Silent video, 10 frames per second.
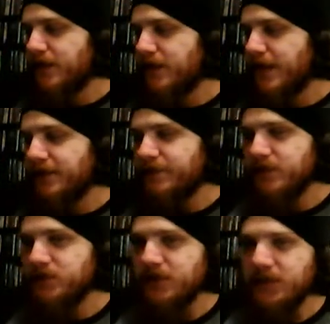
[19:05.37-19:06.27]
I've been
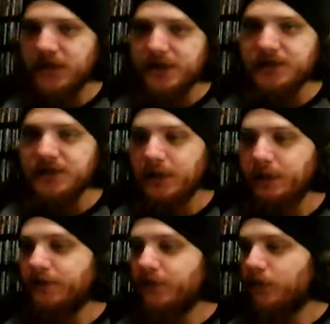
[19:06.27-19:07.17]
trying to get this
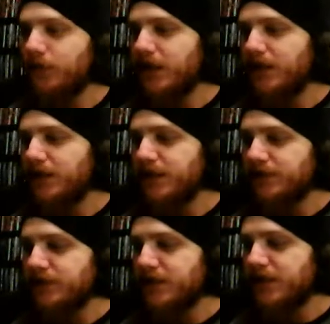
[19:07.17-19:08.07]
album for a while and
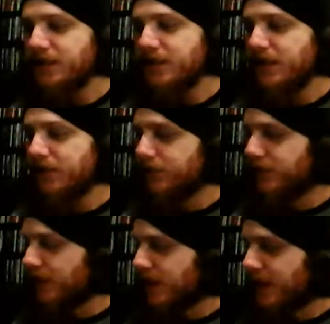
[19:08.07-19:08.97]
never did, and now
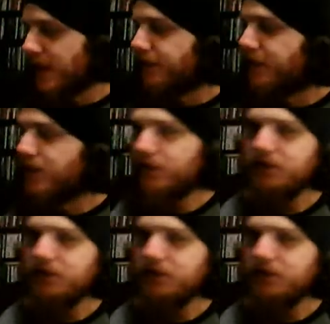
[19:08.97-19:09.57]
I have it